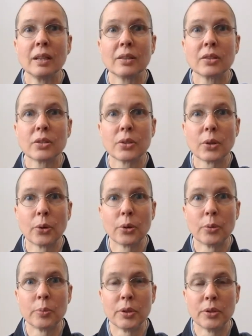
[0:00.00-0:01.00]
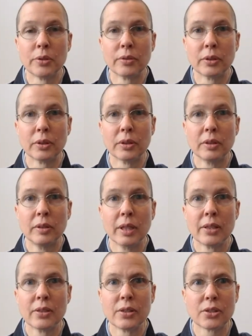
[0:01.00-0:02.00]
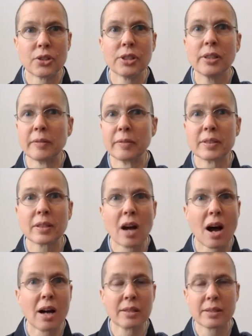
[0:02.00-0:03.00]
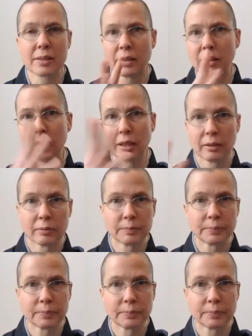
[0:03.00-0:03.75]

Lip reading: It's so beautiful and shifts constantly.